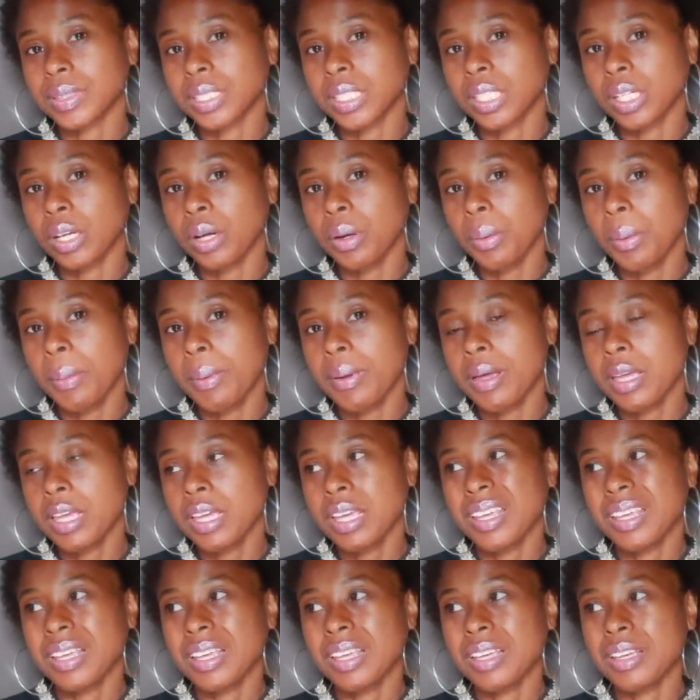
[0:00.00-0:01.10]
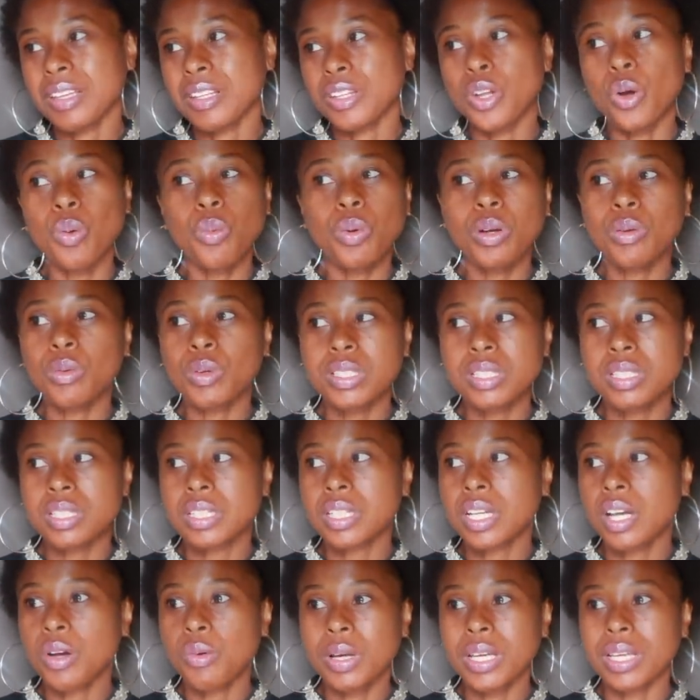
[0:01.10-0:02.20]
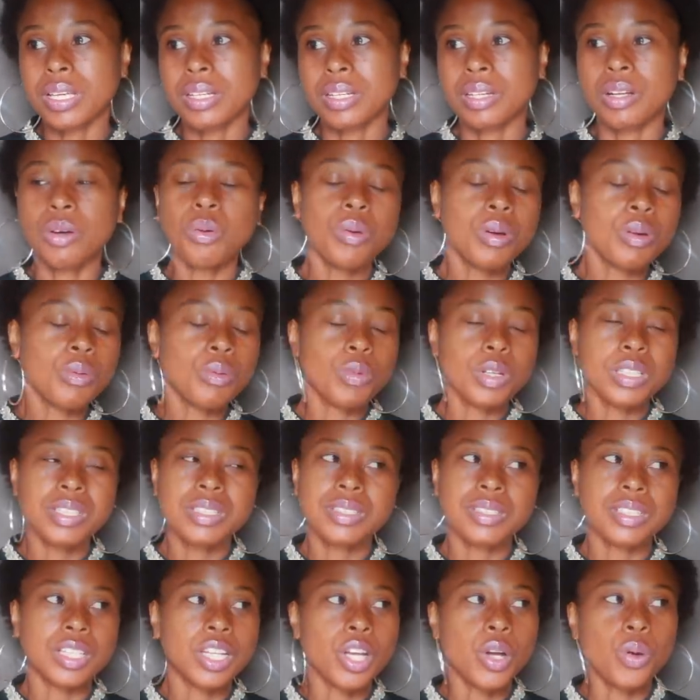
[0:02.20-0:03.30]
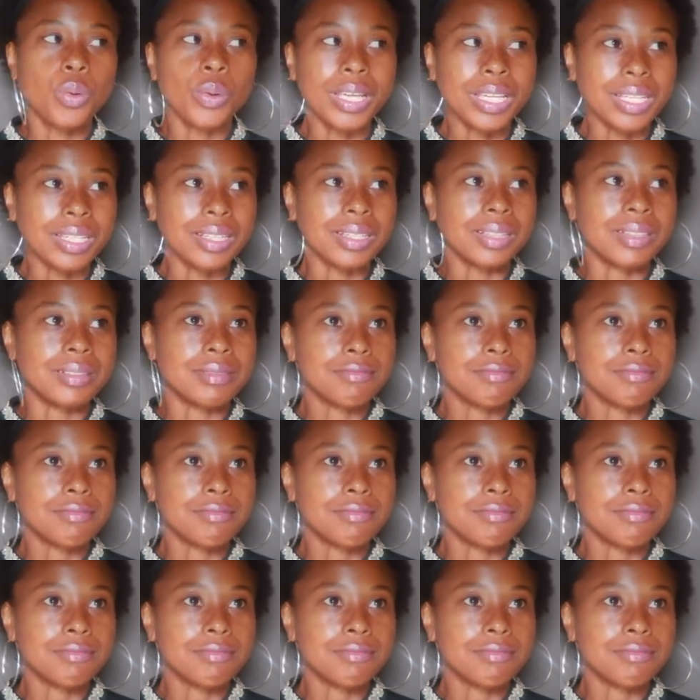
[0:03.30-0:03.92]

You know, no one wants to go in. No one wants to go in.